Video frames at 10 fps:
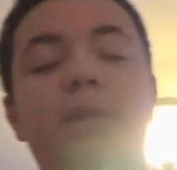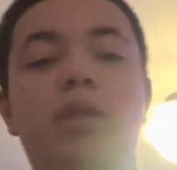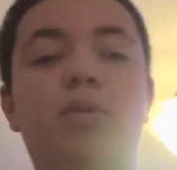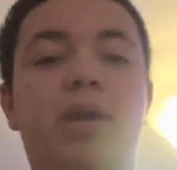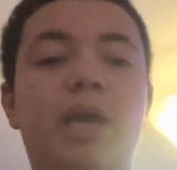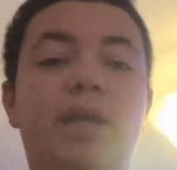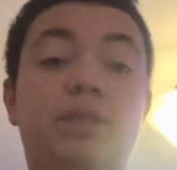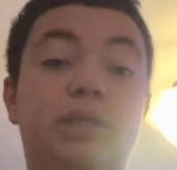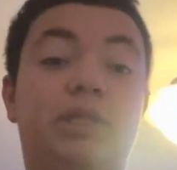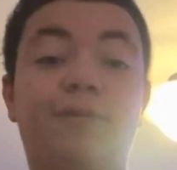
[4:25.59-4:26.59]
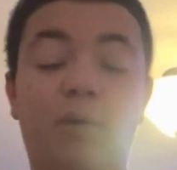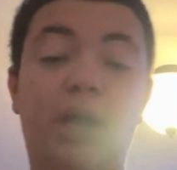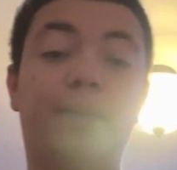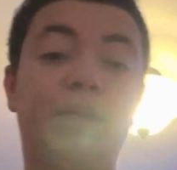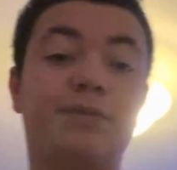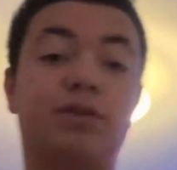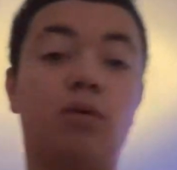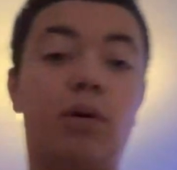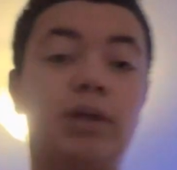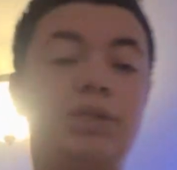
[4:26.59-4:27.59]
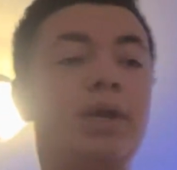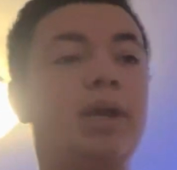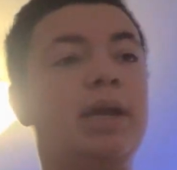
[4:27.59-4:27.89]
You get 64 gigabytes of storage.